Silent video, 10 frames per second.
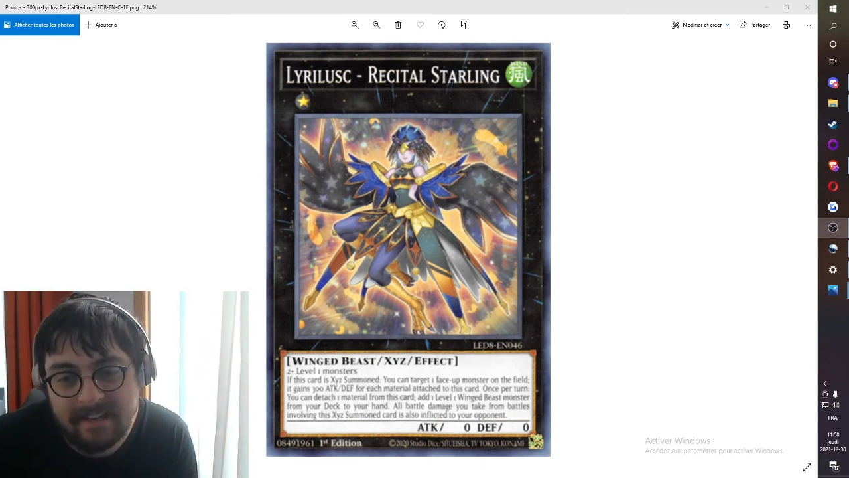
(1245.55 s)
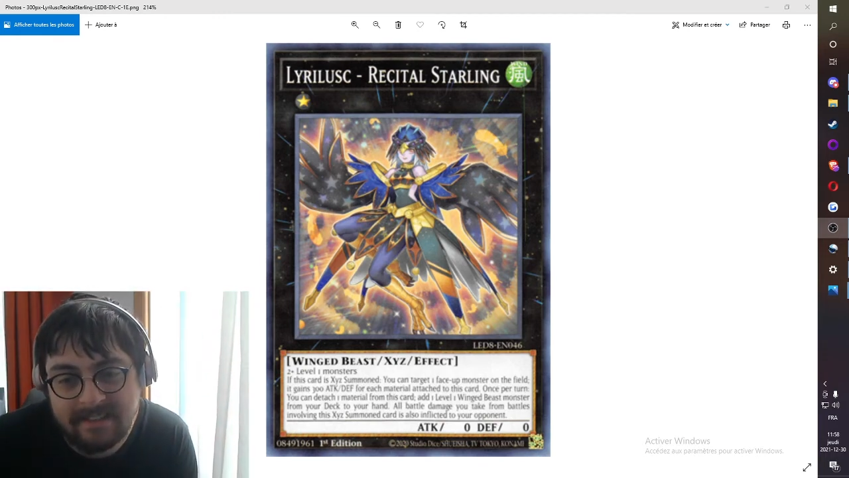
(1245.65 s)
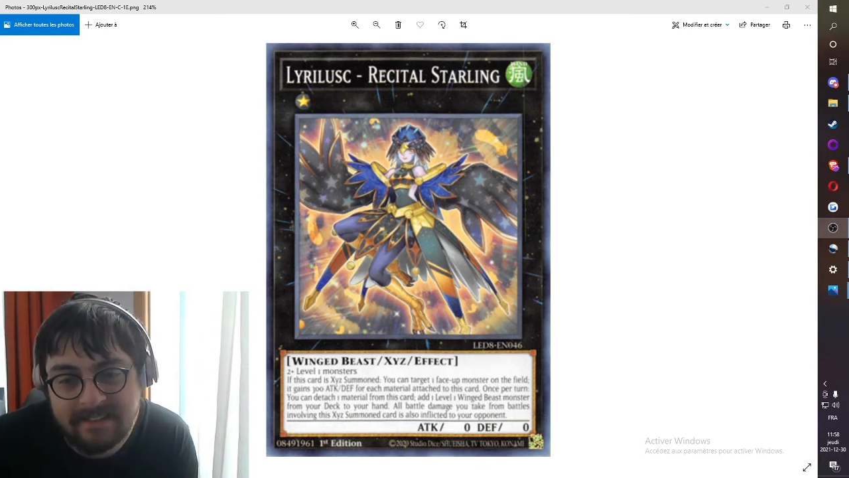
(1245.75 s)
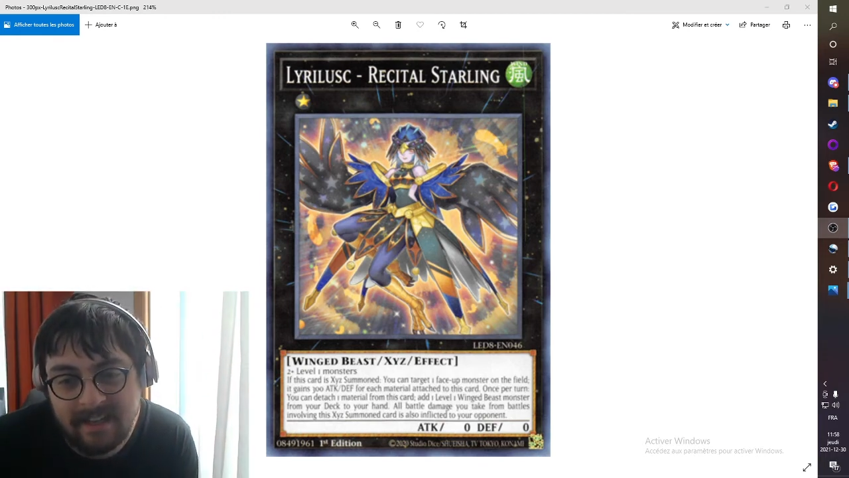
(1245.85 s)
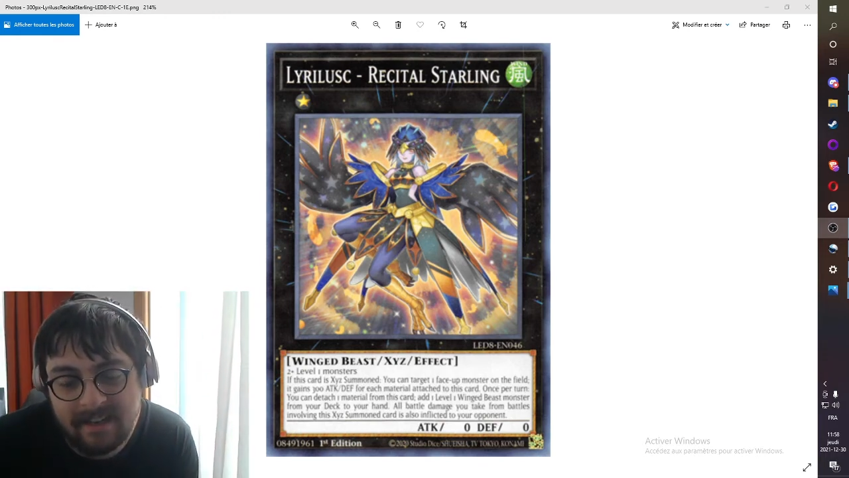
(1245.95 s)

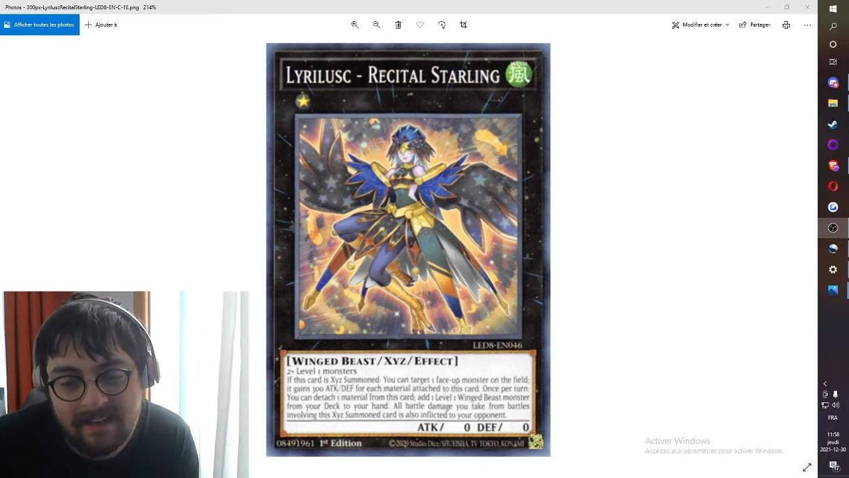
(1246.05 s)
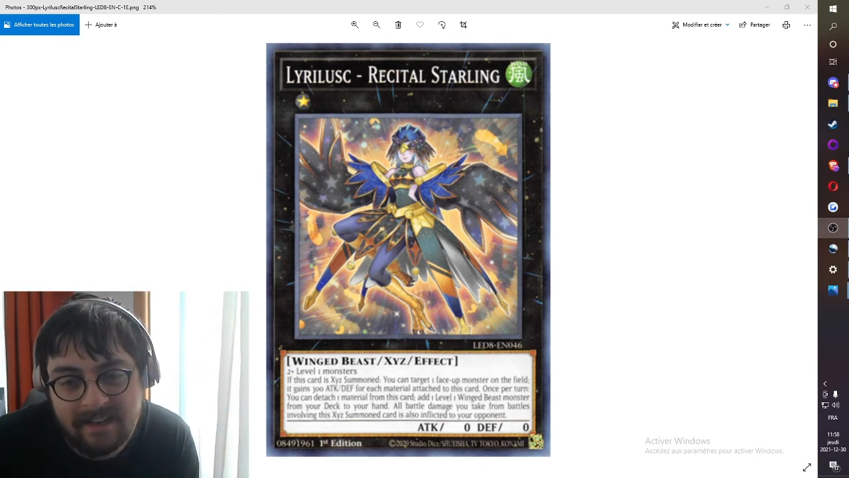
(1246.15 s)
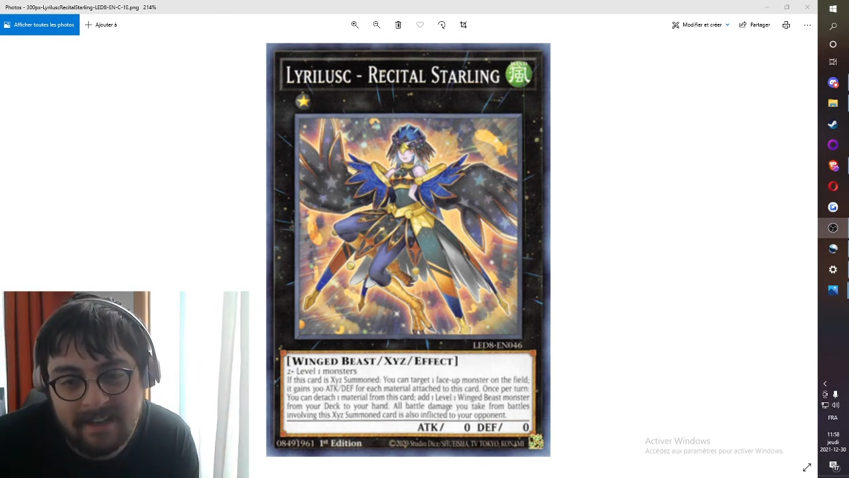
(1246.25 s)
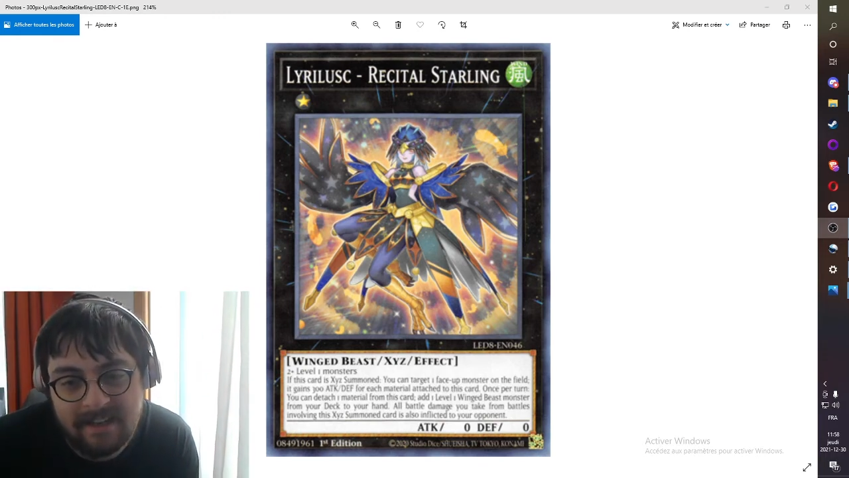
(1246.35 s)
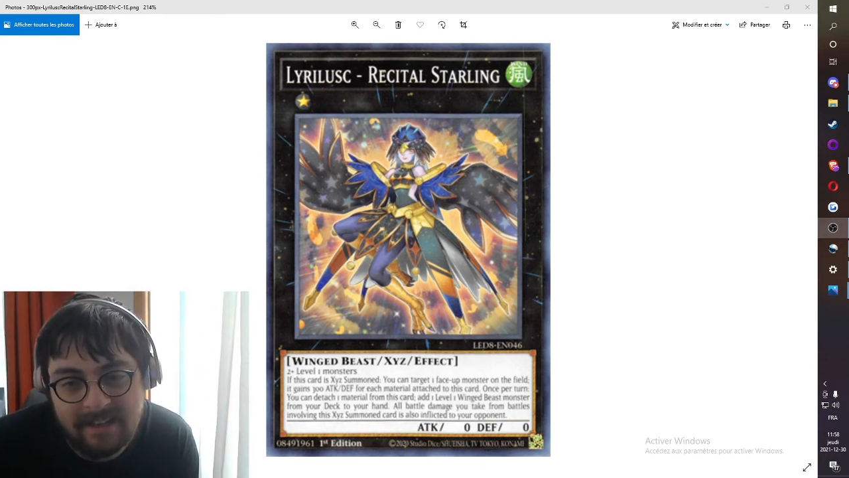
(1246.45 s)
It's not
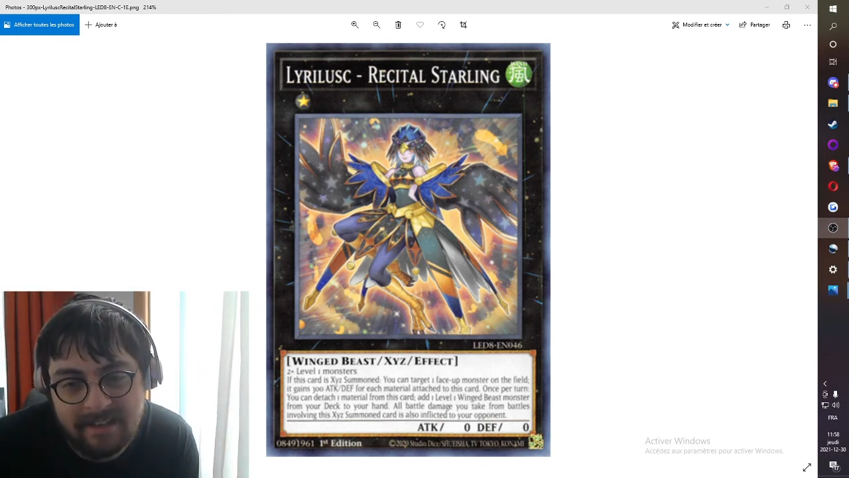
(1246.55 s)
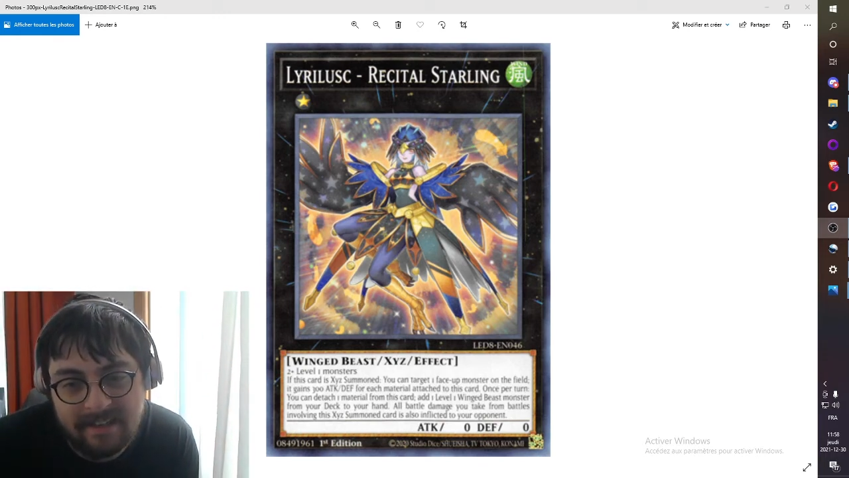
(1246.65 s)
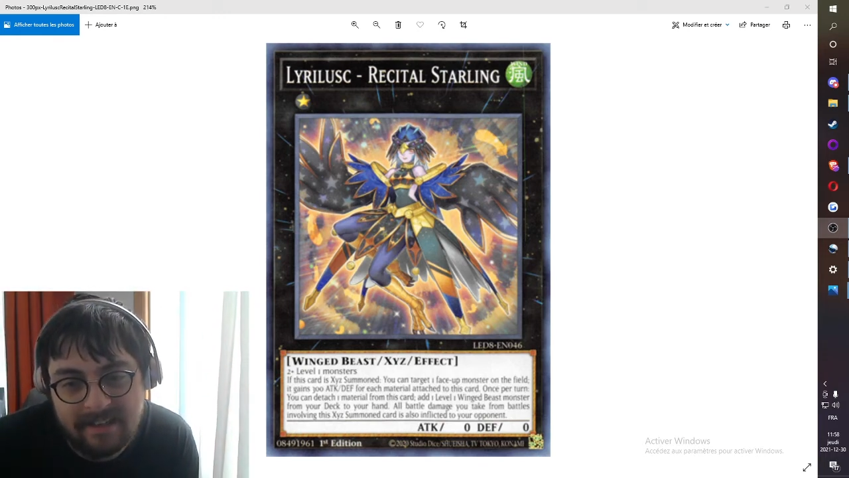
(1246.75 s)
a...